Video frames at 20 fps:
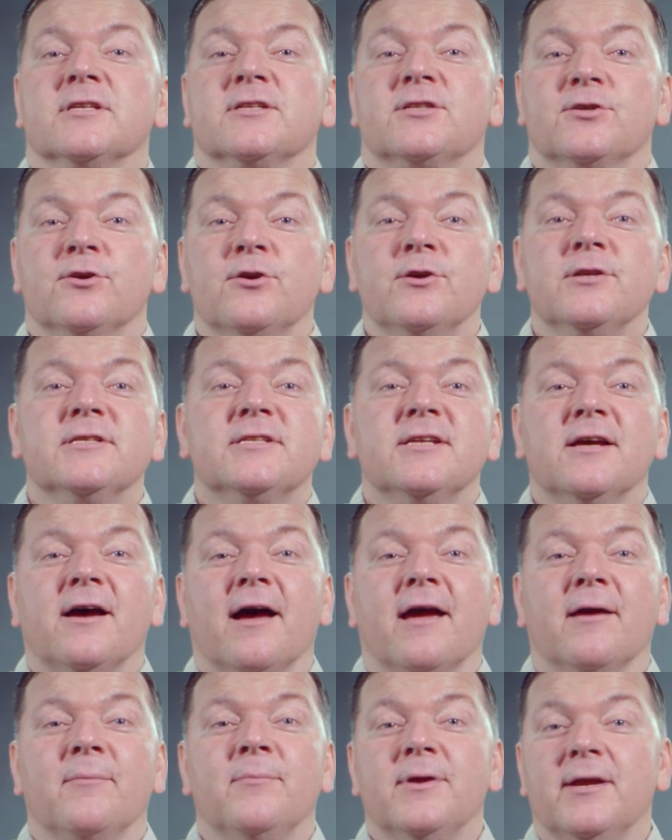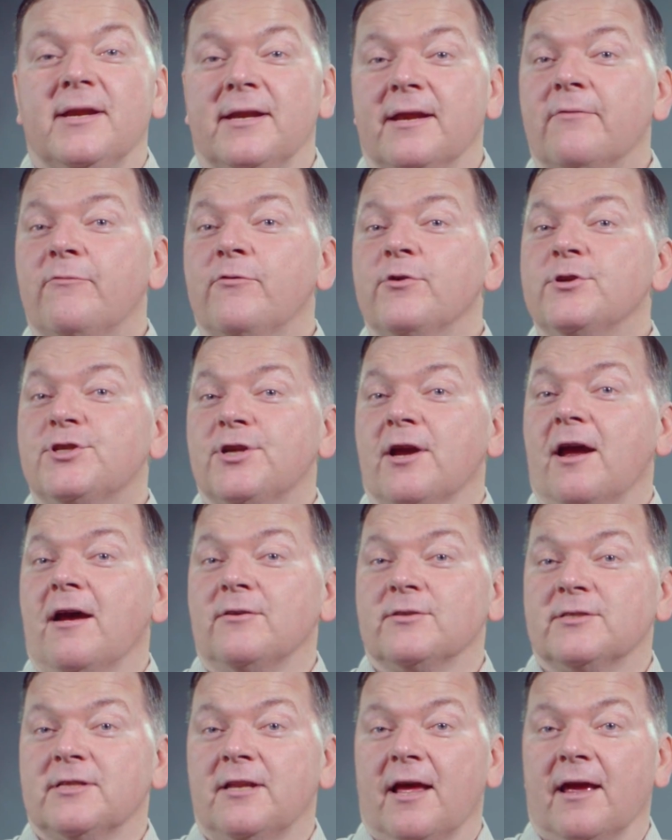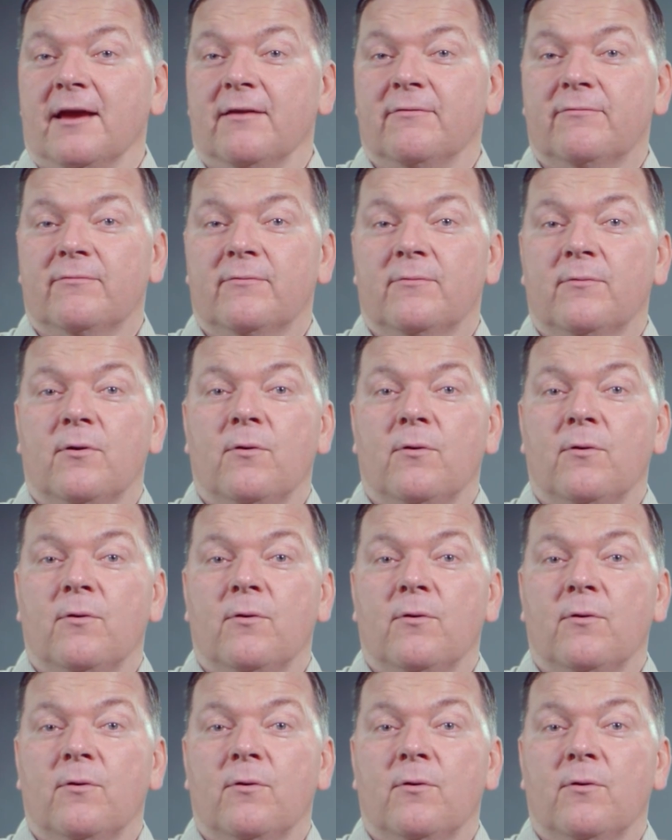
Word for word: a certain time in every child's life